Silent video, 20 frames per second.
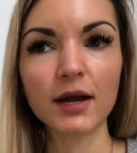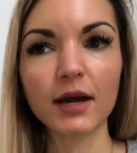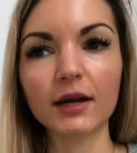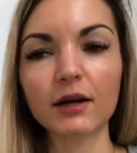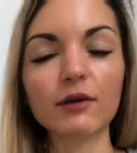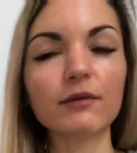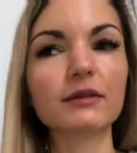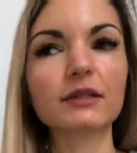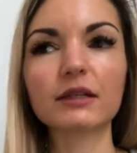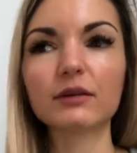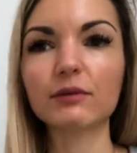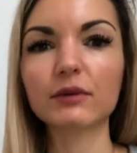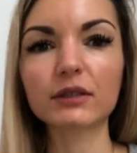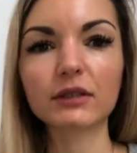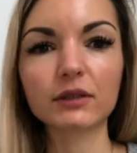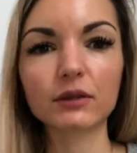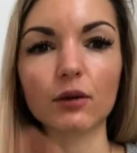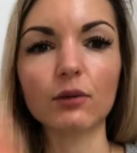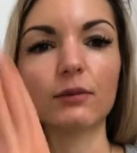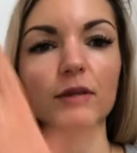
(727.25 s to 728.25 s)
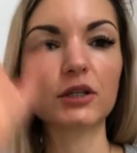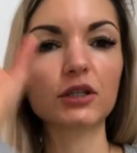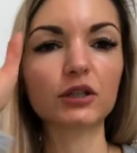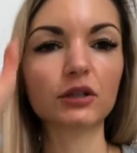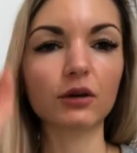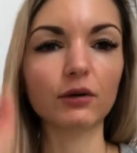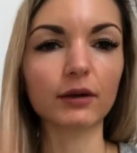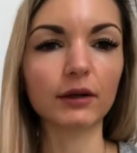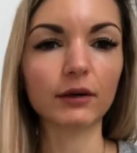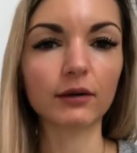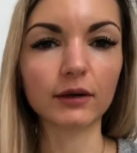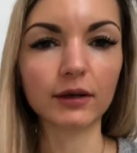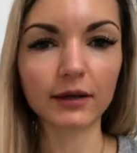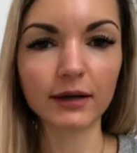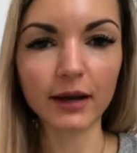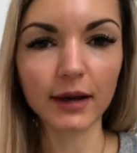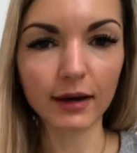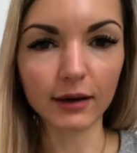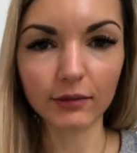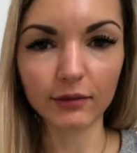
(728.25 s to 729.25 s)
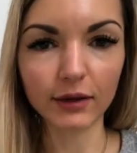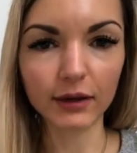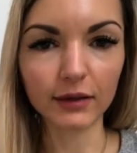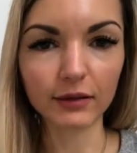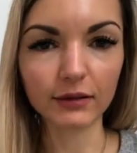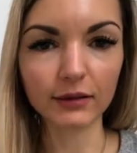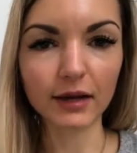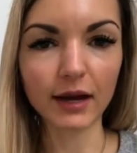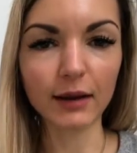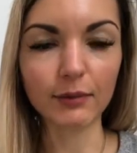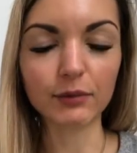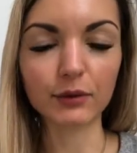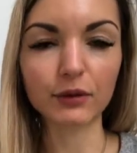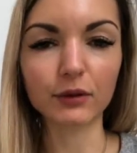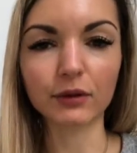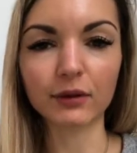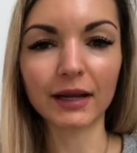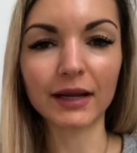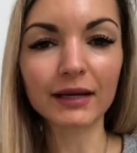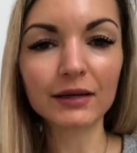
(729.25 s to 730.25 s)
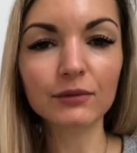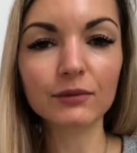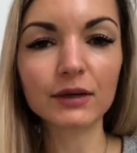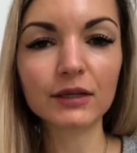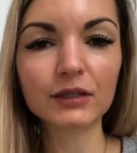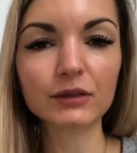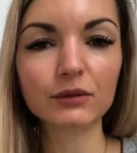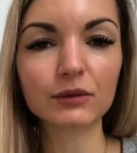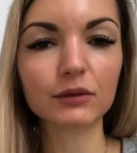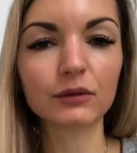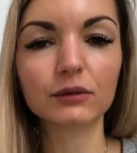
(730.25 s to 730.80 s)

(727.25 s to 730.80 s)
And obviously with so much going on in Capricorn anyways,